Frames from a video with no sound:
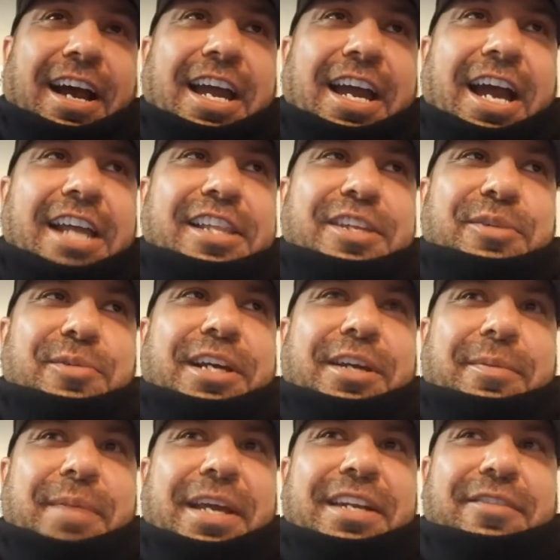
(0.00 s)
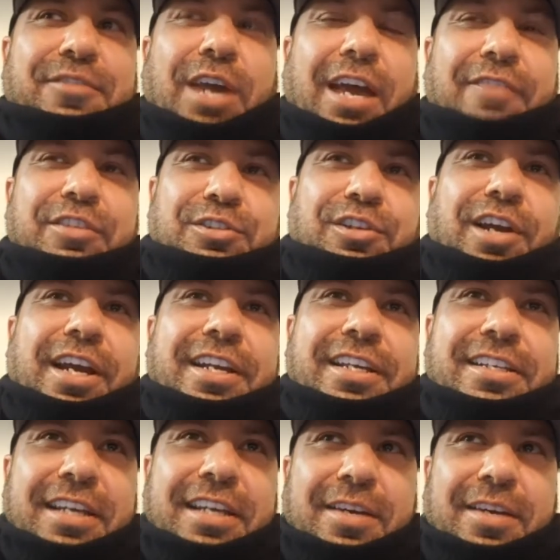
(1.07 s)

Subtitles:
highly recommend if you haven't tried it,